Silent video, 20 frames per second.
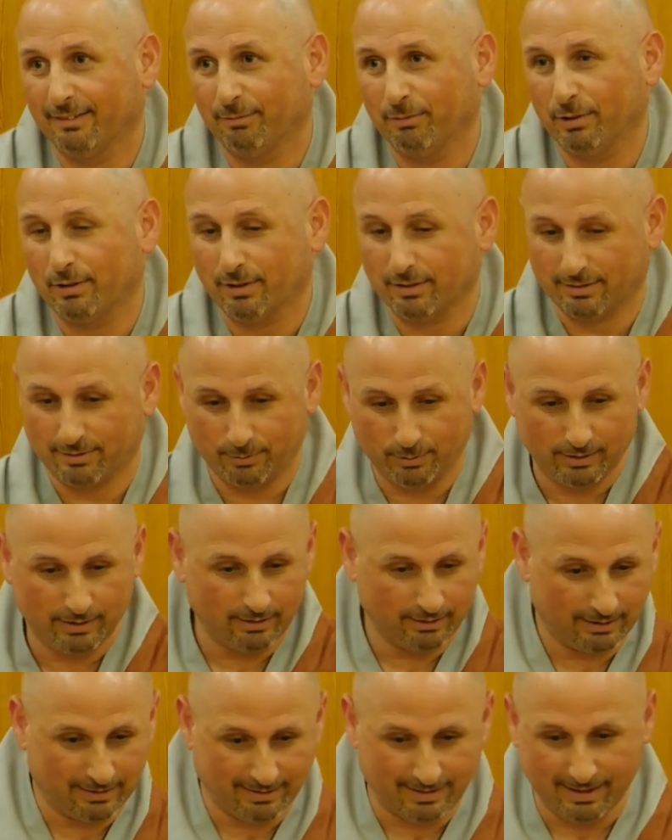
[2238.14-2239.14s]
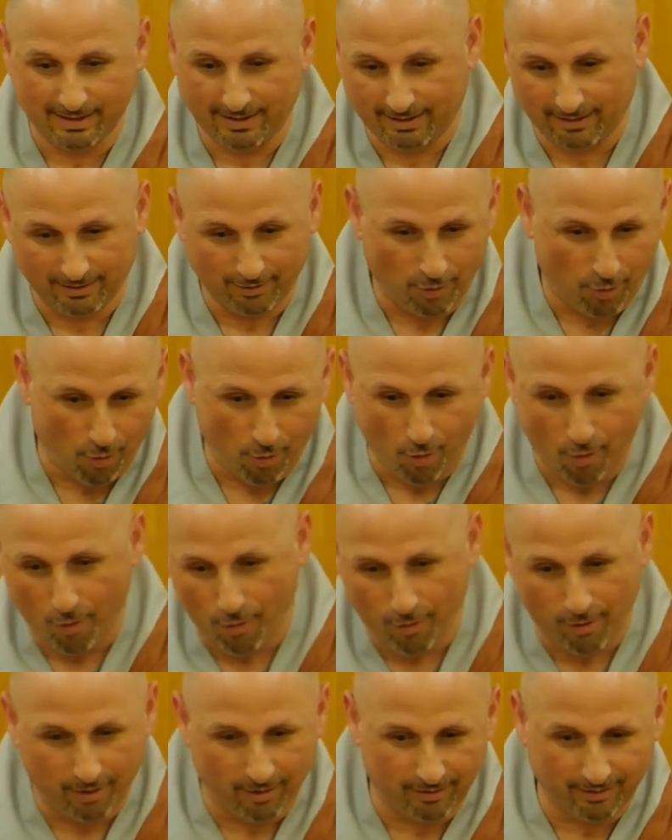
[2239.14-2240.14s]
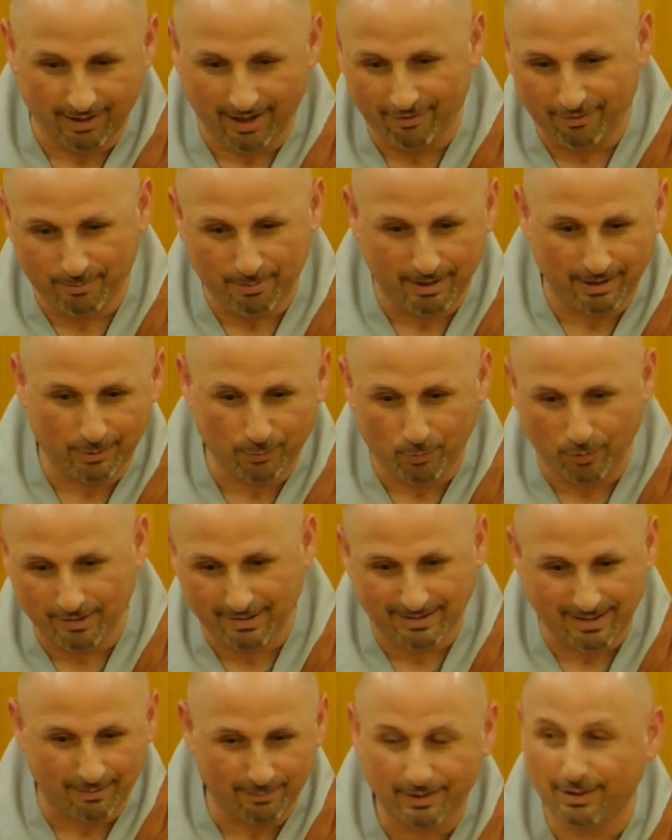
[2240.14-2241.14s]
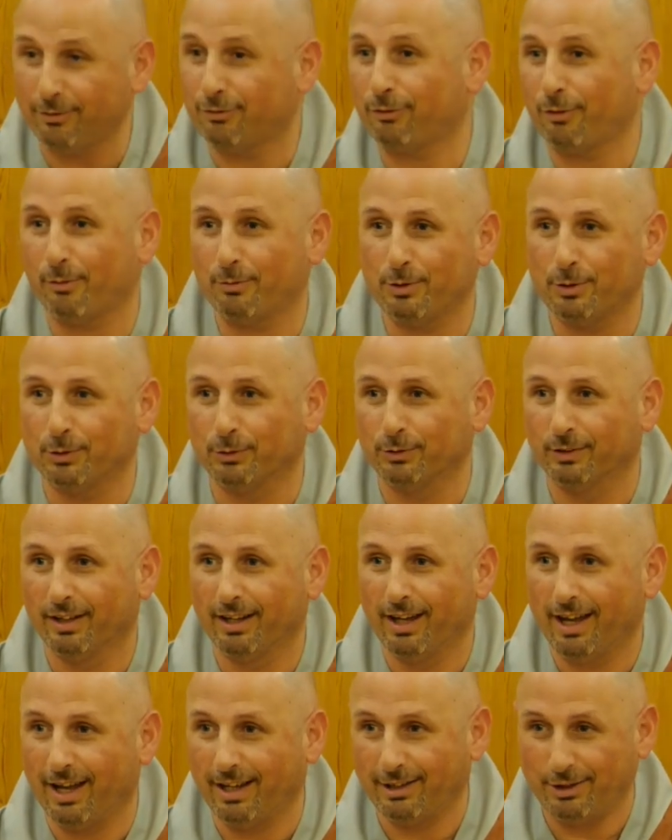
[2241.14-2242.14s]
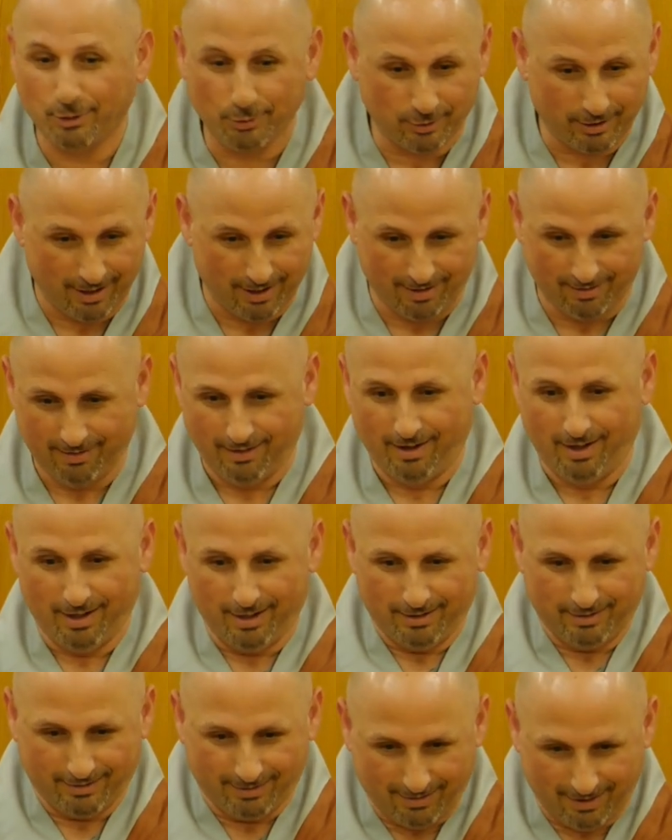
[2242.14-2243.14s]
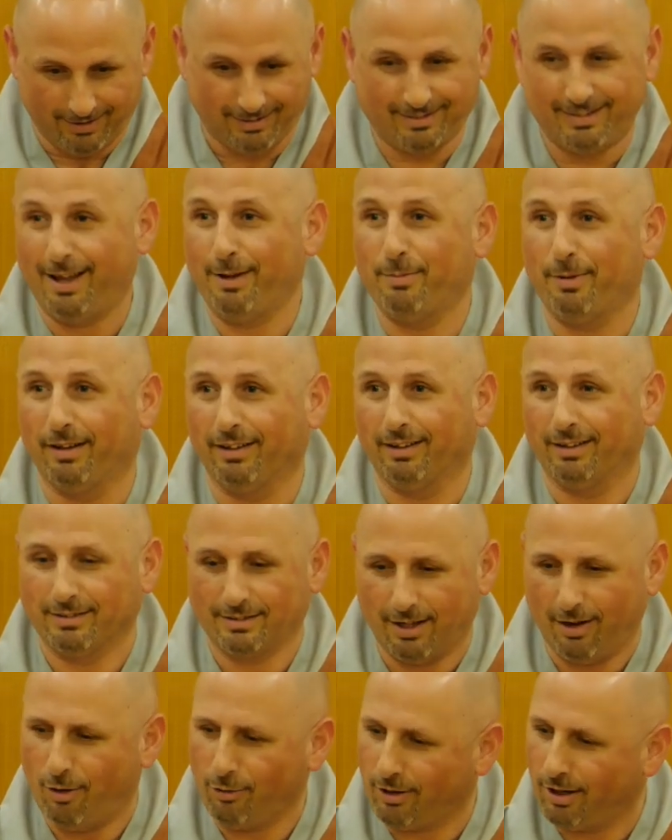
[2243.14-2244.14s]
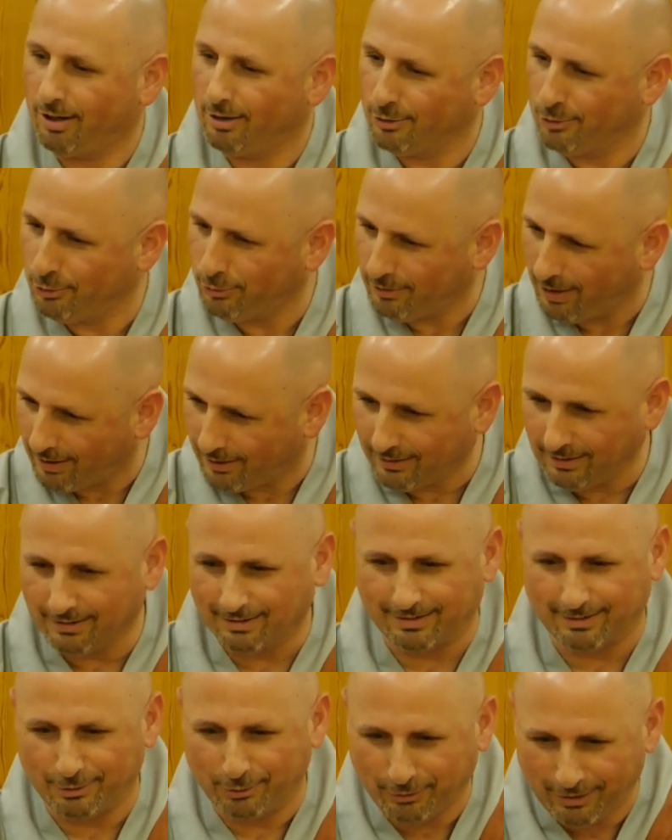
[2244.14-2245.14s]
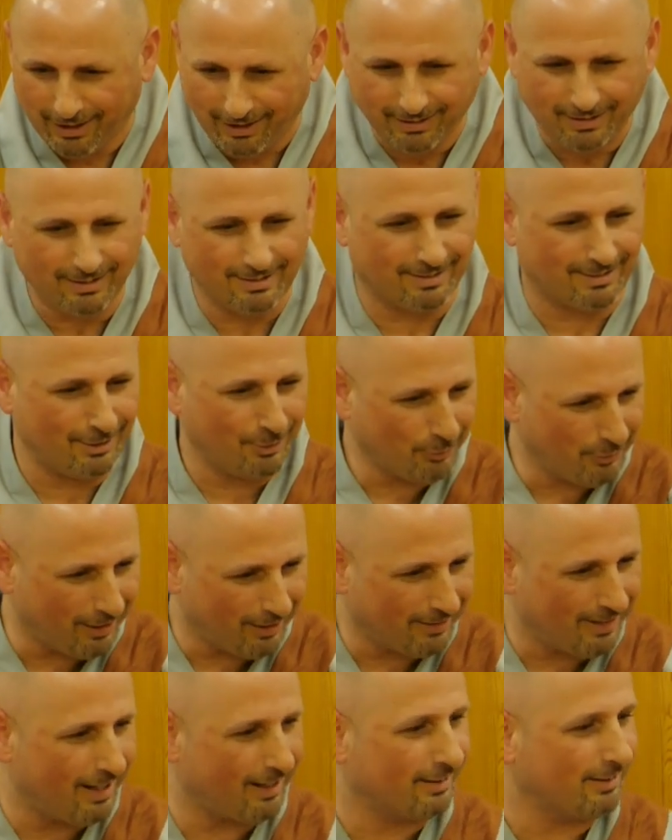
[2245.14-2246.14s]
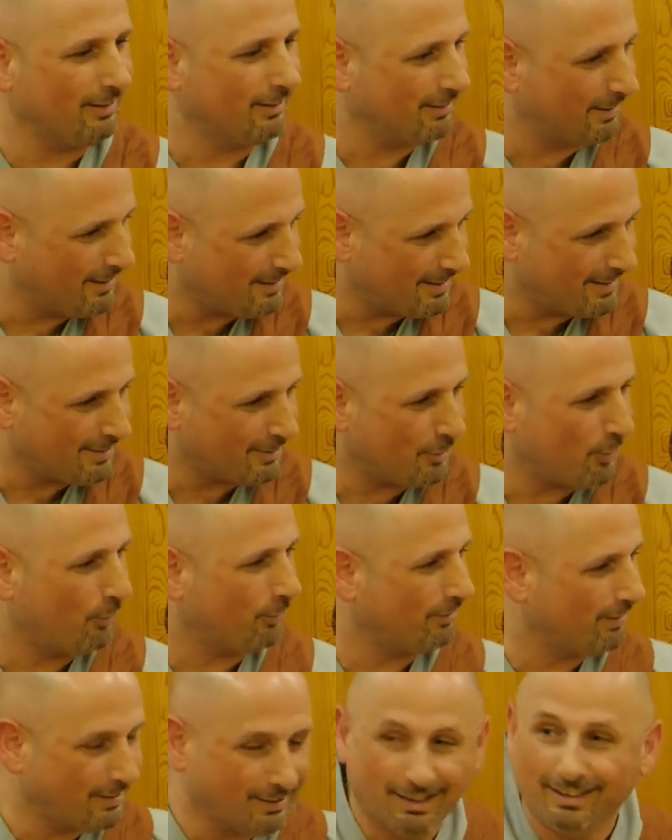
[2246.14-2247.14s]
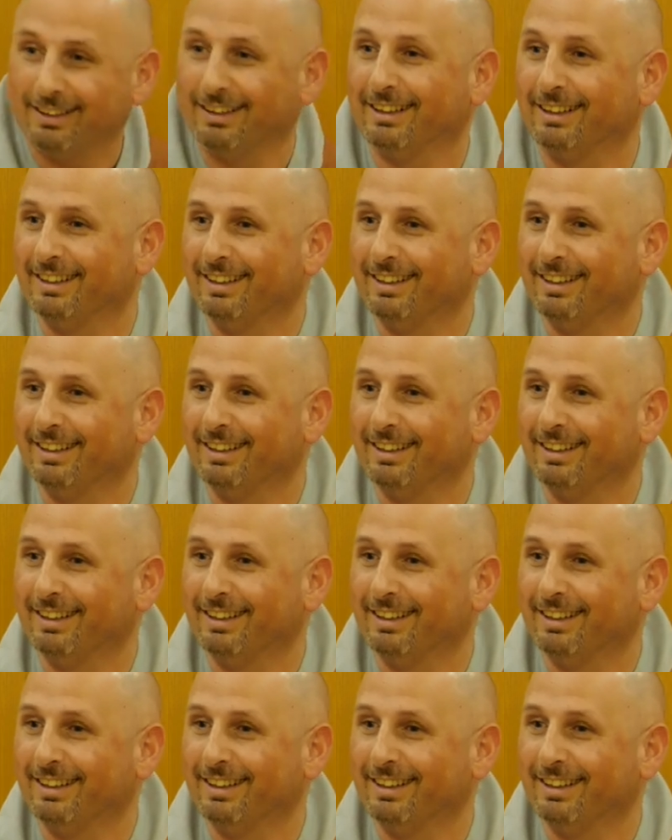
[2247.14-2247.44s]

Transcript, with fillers: because when there is the all everybody wants something from you and you can stay stable and say okay you take this you take this you take that this is no this is,